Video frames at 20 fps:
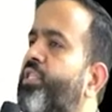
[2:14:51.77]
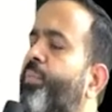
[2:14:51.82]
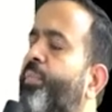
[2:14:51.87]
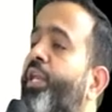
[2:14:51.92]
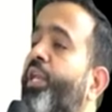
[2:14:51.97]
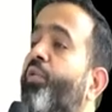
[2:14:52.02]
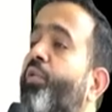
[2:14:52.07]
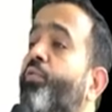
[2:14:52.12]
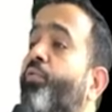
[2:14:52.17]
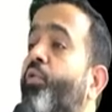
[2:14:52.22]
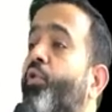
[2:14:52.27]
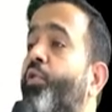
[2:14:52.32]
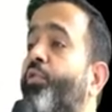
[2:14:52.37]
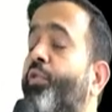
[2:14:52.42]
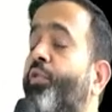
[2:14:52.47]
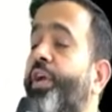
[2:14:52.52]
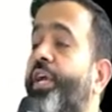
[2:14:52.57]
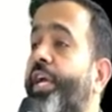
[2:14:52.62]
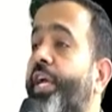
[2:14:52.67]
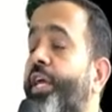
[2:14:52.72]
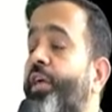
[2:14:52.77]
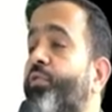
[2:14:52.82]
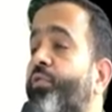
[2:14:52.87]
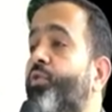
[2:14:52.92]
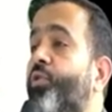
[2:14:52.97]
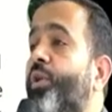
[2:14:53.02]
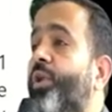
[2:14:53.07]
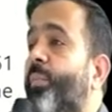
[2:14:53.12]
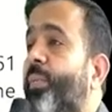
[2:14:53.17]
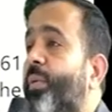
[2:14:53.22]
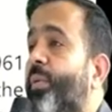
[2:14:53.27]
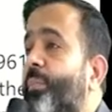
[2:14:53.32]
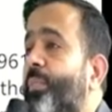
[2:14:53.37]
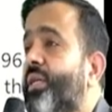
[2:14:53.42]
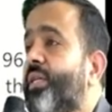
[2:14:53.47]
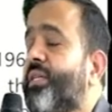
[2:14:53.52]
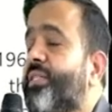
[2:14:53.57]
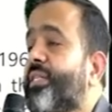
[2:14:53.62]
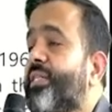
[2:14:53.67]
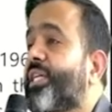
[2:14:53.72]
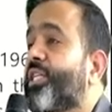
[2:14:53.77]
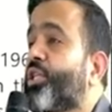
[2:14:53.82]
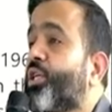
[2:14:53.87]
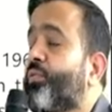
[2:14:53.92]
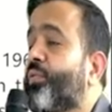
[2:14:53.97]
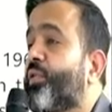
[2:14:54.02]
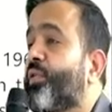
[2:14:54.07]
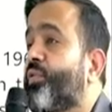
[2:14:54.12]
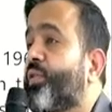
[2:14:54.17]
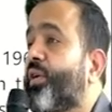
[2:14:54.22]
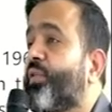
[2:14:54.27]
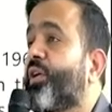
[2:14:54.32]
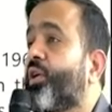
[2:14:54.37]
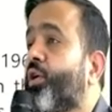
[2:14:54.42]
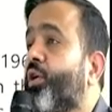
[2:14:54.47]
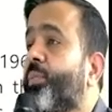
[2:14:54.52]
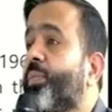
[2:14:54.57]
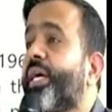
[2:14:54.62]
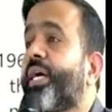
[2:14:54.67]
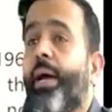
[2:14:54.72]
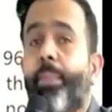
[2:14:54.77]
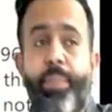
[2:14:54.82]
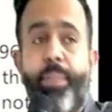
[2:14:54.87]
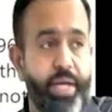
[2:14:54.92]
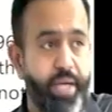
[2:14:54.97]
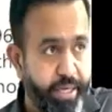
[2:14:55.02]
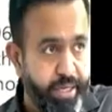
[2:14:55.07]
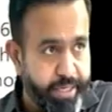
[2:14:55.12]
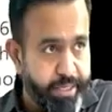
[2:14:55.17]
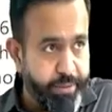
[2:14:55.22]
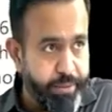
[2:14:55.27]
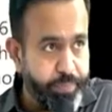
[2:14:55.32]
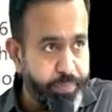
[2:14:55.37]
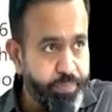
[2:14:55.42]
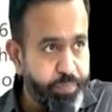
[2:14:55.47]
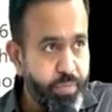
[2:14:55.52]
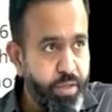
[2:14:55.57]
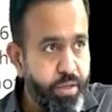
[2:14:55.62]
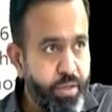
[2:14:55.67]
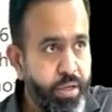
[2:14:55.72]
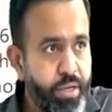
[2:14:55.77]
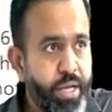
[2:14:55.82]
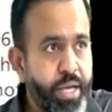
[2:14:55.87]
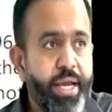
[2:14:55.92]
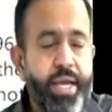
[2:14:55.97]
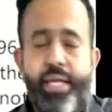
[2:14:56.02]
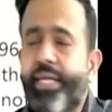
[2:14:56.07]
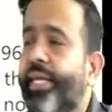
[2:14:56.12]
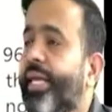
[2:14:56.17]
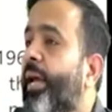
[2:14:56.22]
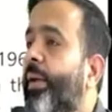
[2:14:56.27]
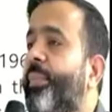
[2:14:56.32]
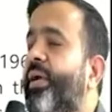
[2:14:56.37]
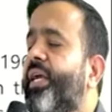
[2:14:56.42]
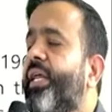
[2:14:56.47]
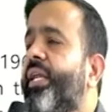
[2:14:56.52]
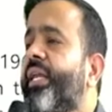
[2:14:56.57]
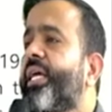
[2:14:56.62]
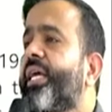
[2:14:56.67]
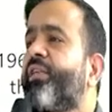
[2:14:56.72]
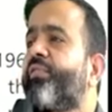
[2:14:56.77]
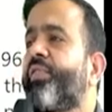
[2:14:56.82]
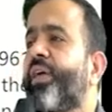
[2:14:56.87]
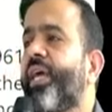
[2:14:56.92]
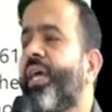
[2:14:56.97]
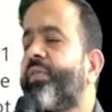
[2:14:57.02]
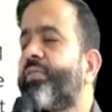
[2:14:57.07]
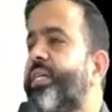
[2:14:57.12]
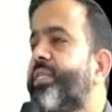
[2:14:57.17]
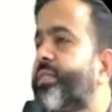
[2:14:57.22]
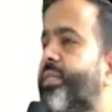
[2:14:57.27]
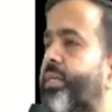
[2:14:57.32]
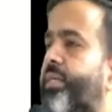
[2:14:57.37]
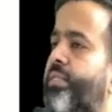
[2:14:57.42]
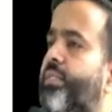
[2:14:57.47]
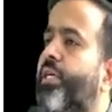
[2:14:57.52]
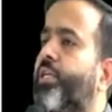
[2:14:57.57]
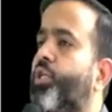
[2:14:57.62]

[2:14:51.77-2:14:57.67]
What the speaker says: money forfeited, if you remember the section 51 of the capital gain. In capital gain, we have discussed the